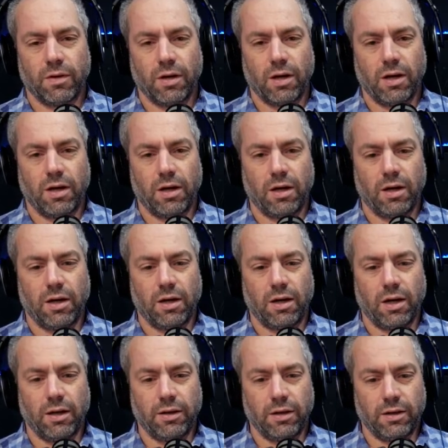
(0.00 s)

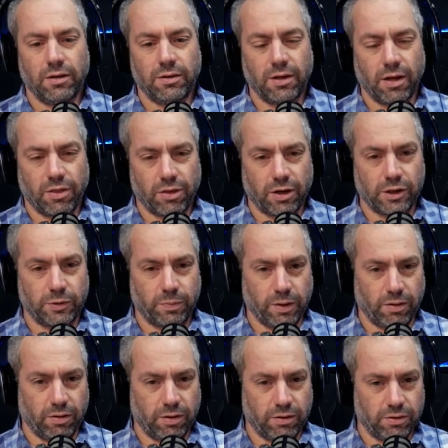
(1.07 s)
a near-death
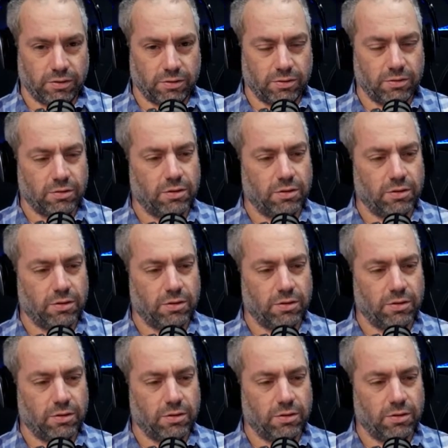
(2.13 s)
experience,